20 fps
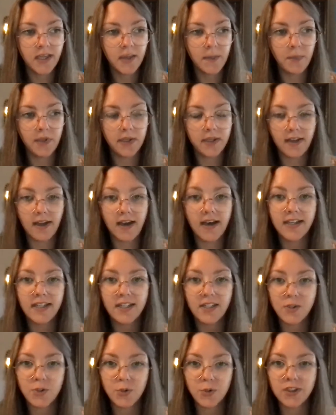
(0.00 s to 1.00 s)
but not
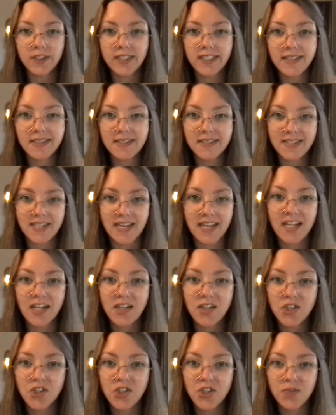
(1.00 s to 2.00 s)
enduring
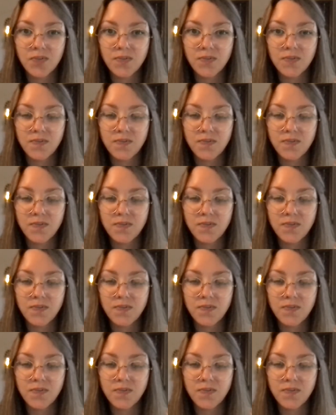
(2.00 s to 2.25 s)
stage.